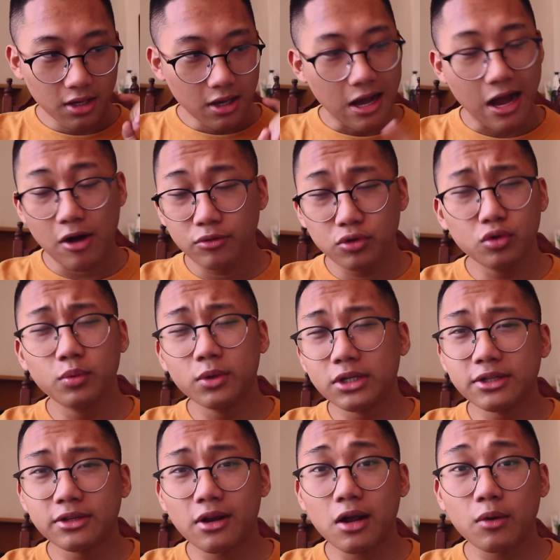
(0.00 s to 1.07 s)
how you will
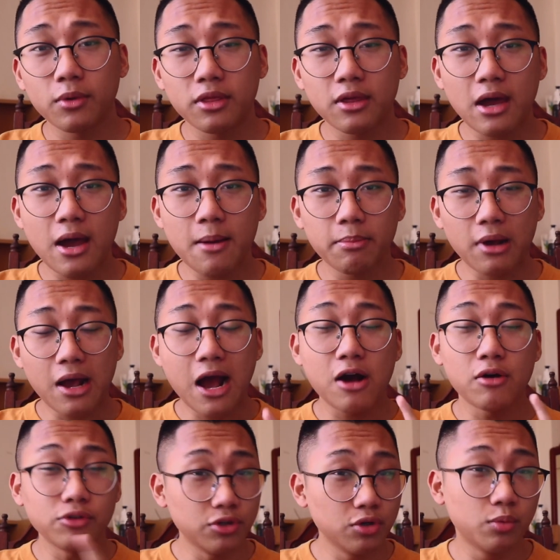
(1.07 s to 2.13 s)
interact with the app,
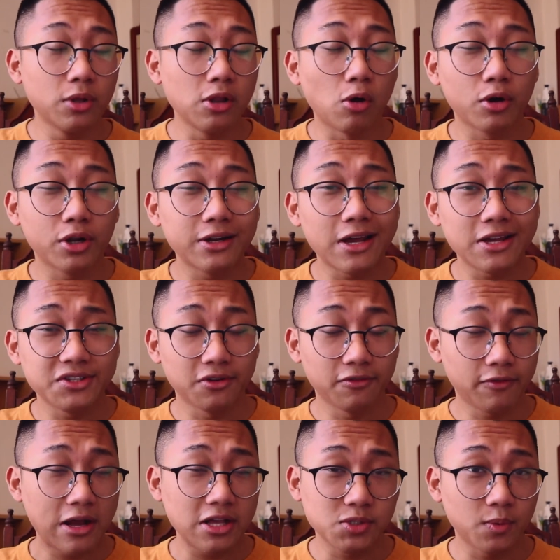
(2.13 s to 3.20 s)
how you will organize your
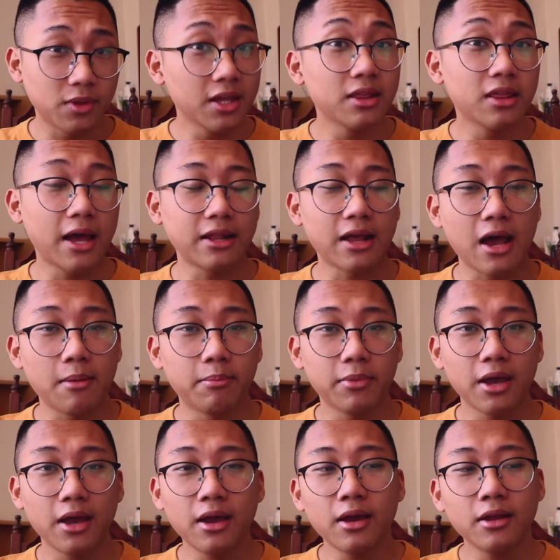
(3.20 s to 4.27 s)
files within that app,
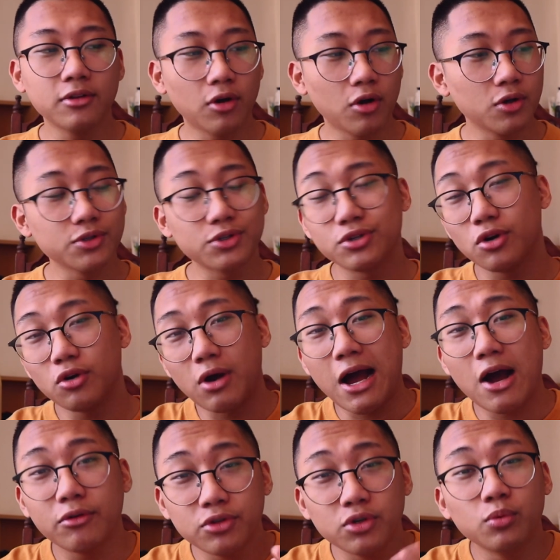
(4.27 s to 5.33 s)
and also
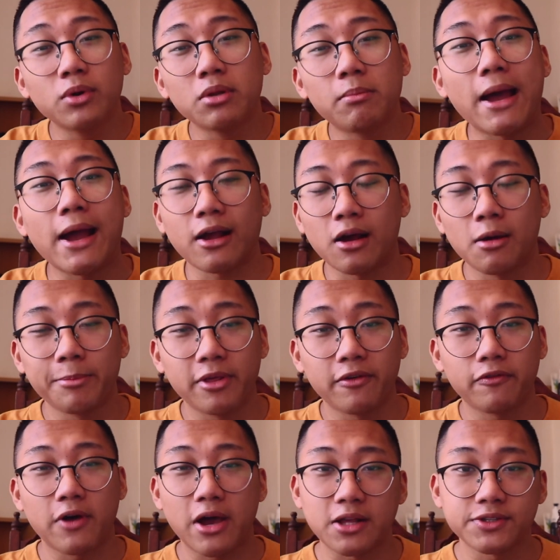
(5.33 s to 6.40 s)
how you will back up the
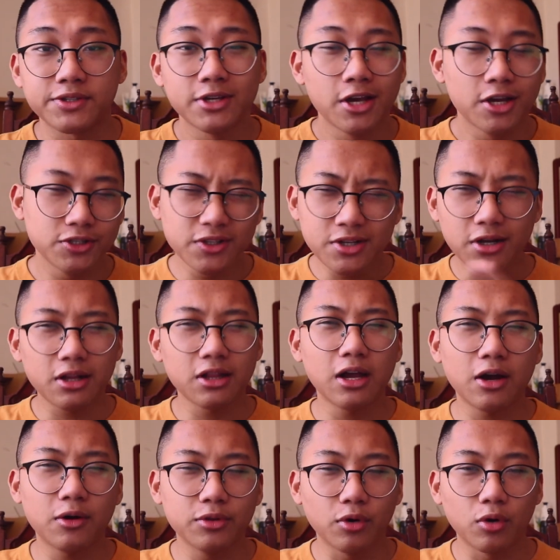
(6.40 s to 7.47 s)
files to the
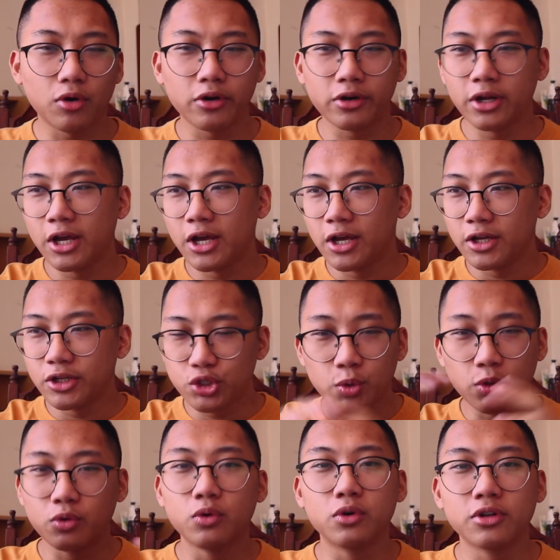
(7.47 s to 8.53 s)
cloud or to
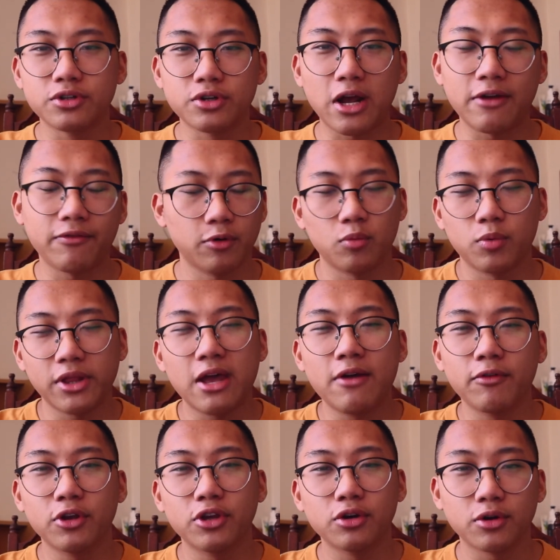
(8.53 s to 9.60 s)
a Google Drive or
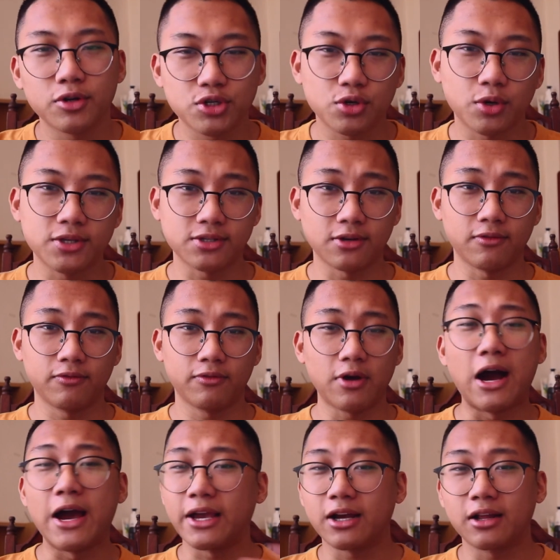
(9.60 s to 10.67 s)
whatever your choice of
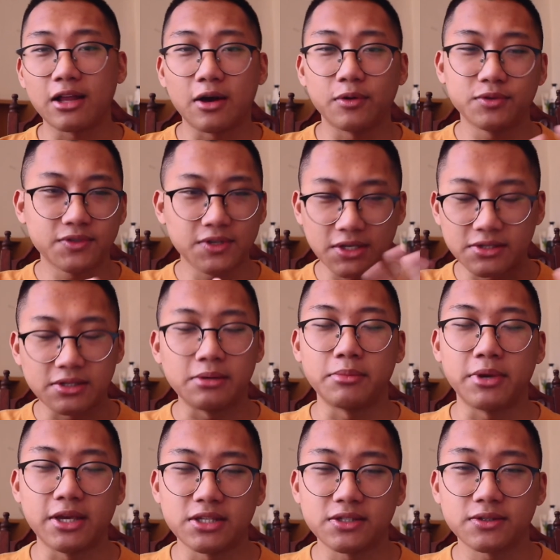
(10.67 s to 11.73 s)
iCloud system
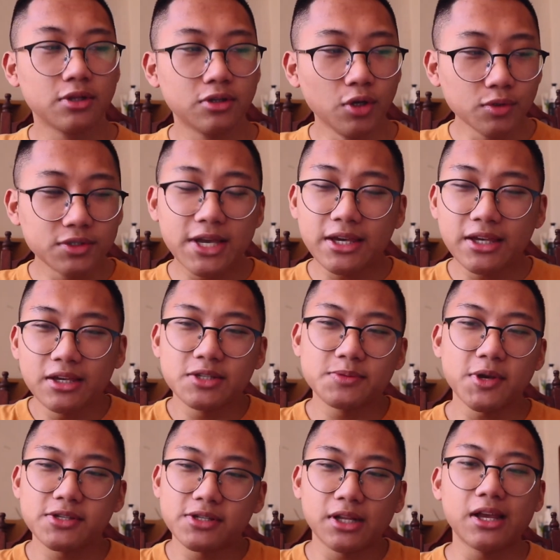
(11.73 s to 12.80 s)
is. Note-taking is
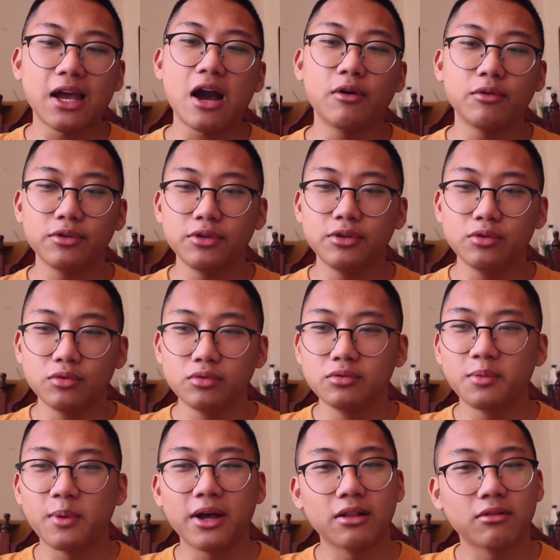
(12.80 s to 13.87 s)
basically how you
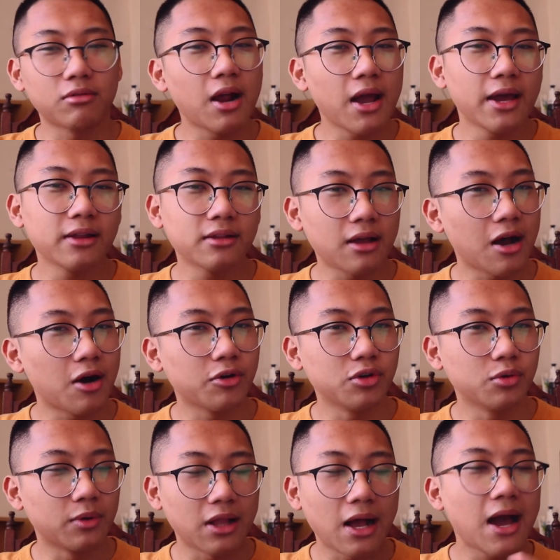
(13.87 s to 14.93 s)
will write, how
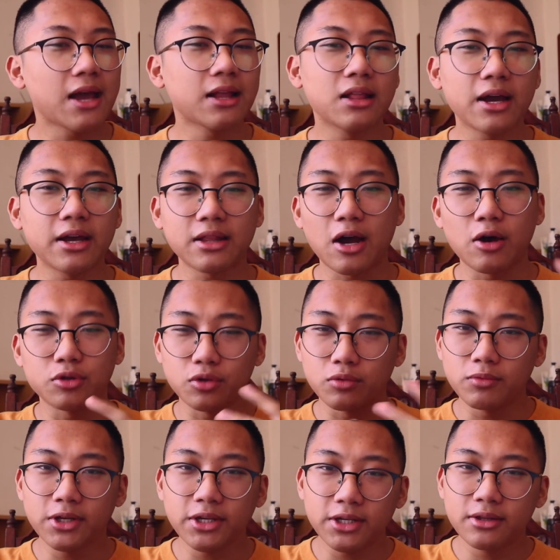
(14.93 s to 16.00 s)
you will highlight, how to
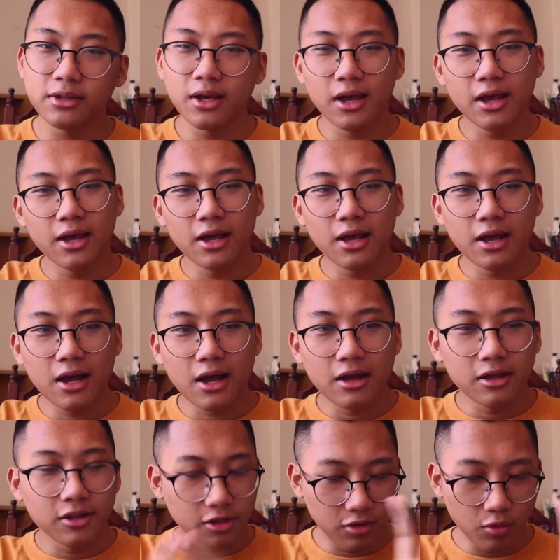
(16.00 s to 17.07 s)
read,
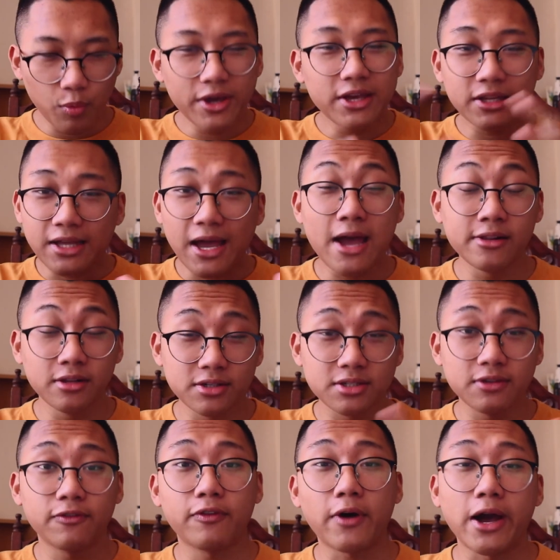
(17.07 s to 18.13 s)
the way it handles
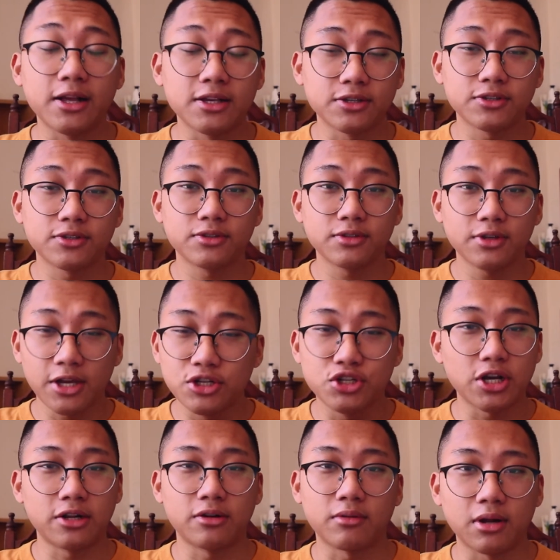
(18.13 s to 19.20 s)
the files in
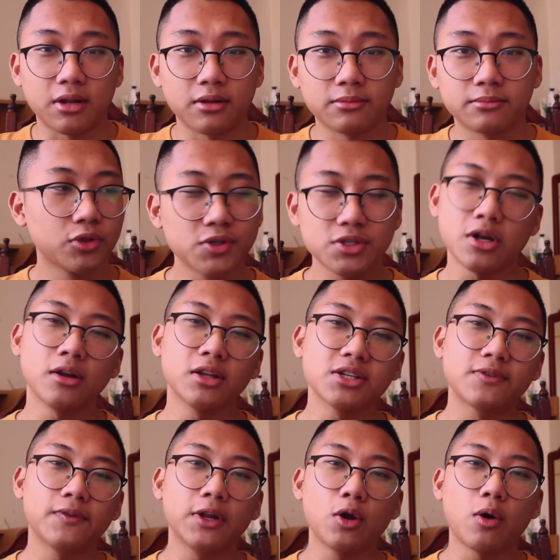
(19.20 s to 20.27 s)
general. To start
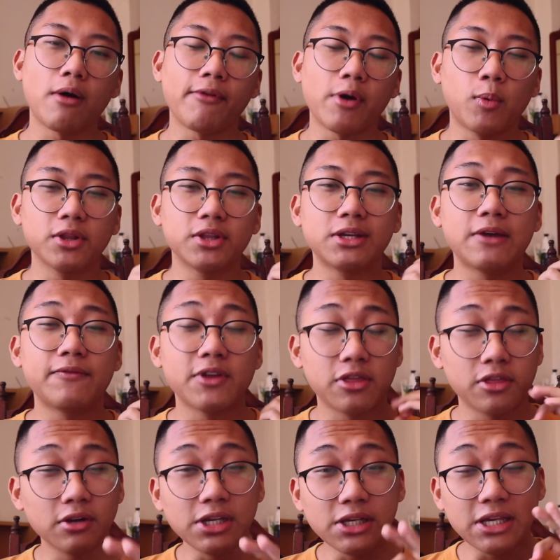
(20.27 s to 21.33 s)
this video off, I want to give the
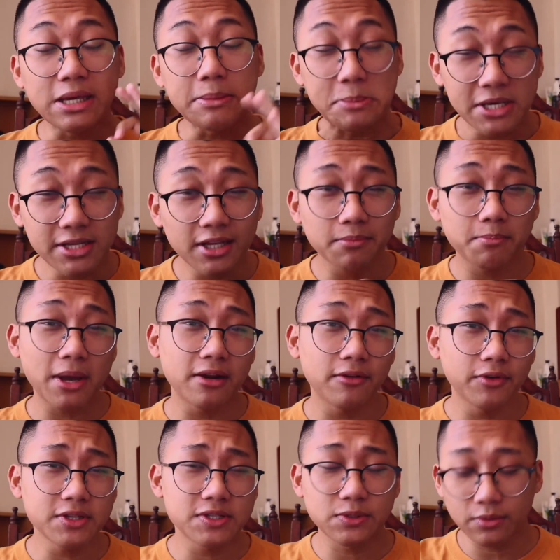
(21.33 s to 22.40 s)
3 immediate
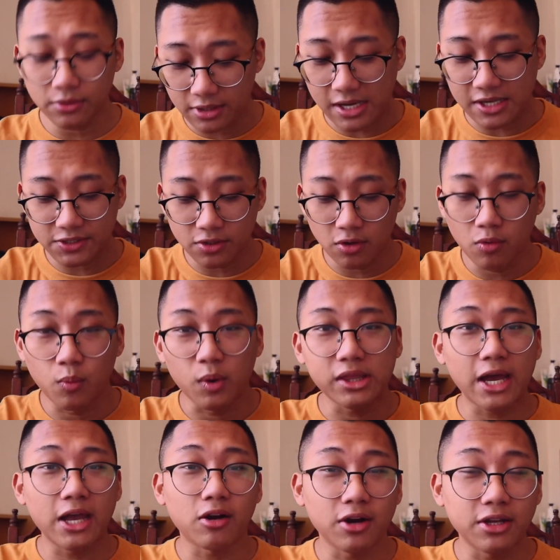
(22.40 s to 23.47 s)
benefits so you guys know what
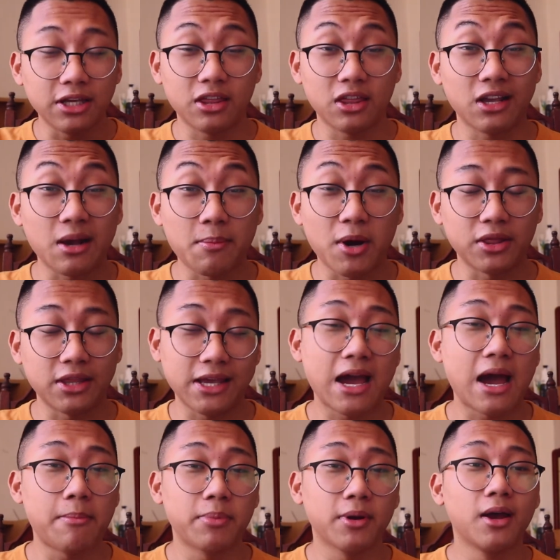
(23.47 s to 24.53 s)
I already think about the
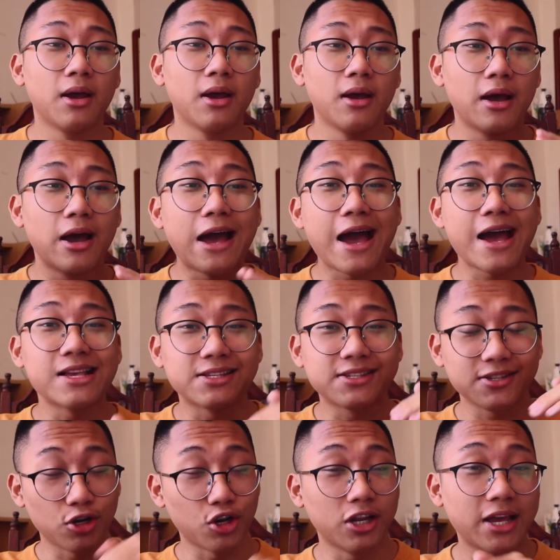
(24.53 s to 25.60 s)
app
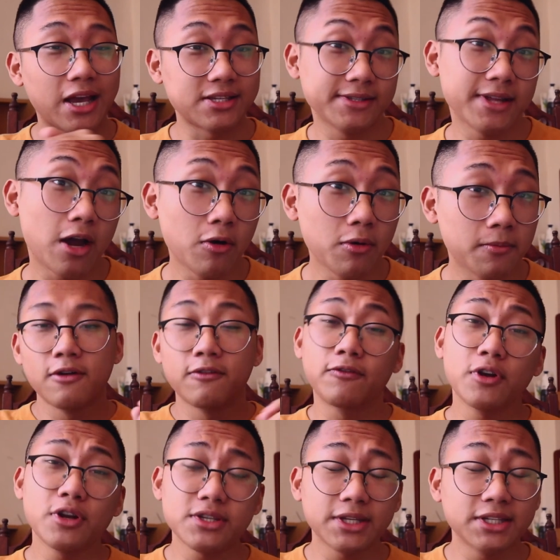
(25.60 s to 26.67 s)
as early as now.
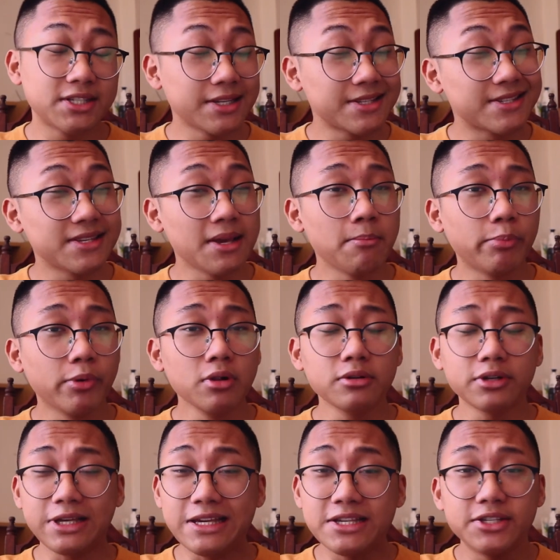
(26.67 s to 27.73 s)
First is it's simple,
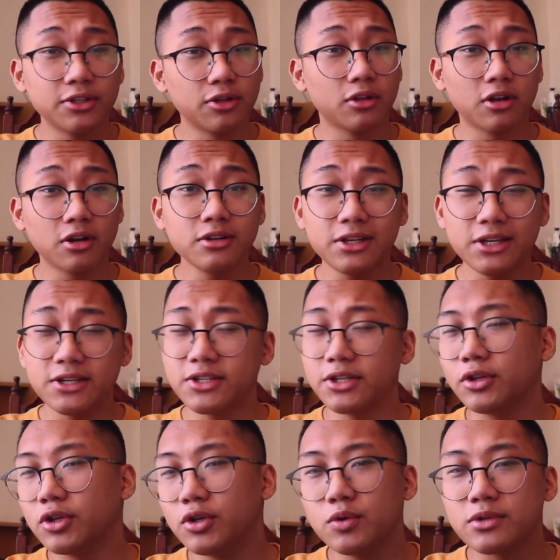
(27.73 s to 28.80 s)
easy to learn, easy
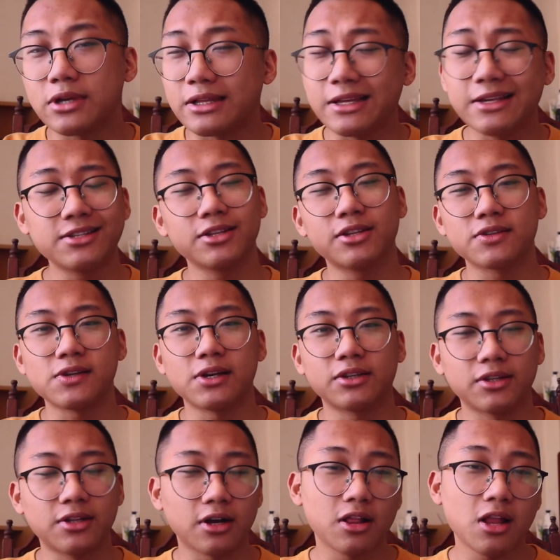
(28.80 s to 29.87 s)
to use, and easy to sync
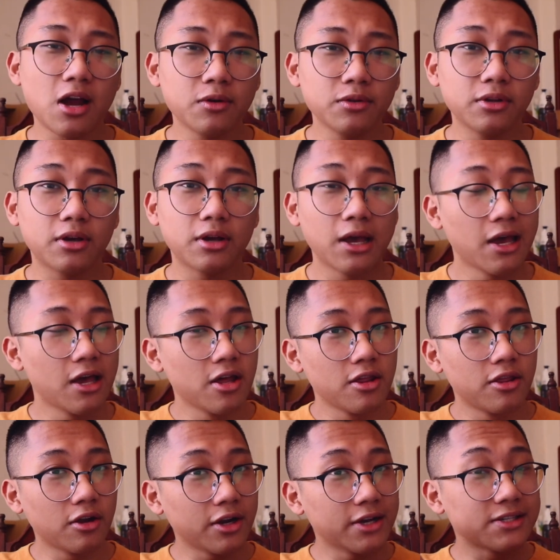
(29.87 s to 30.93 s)
to the cloud.
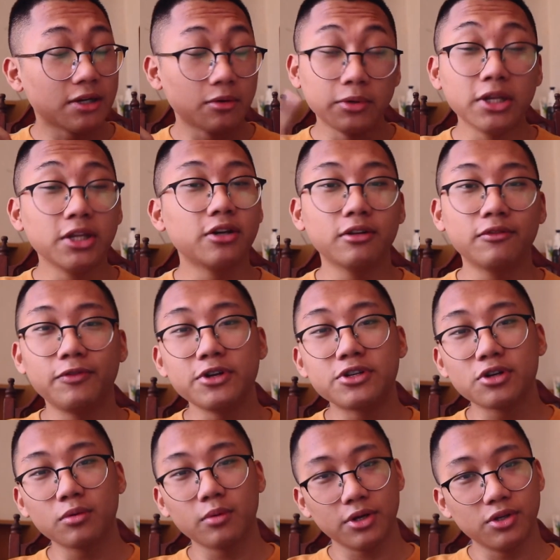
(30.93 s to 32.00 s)
There is a really good
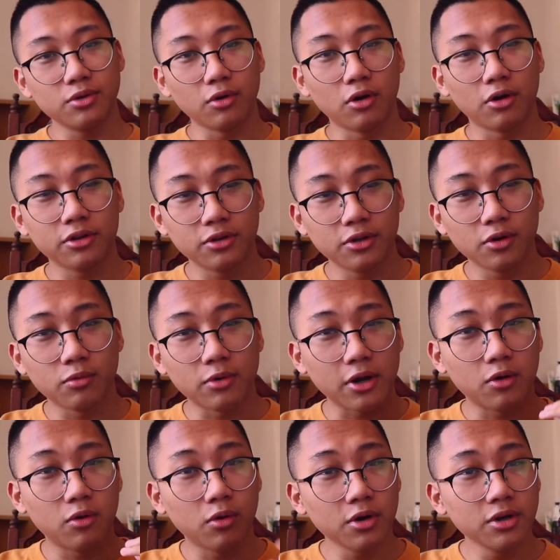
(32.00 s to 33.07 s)
feature where you audio
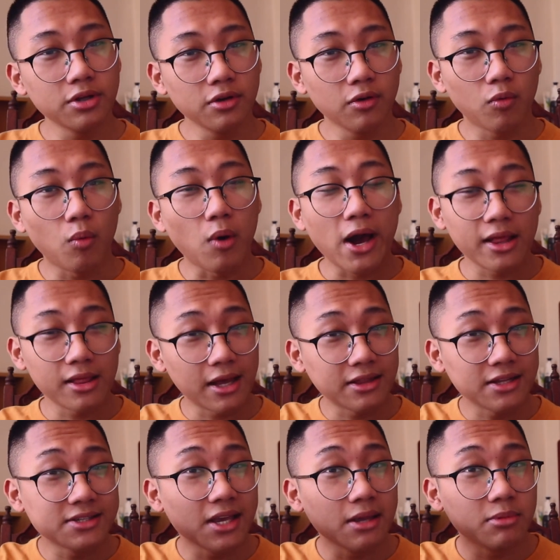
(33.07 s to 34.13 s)
record while at
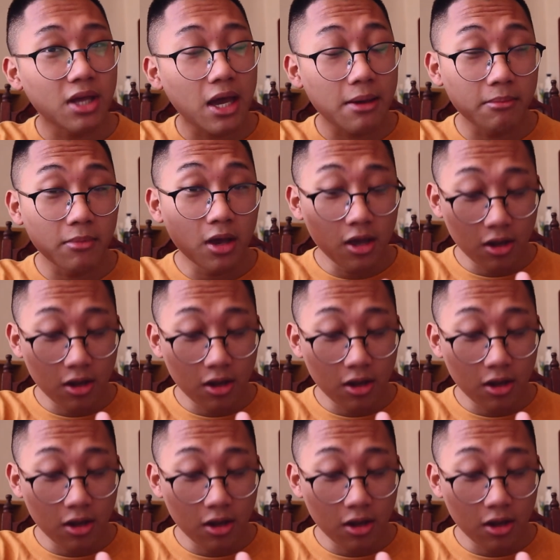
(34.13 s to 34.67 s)
the same time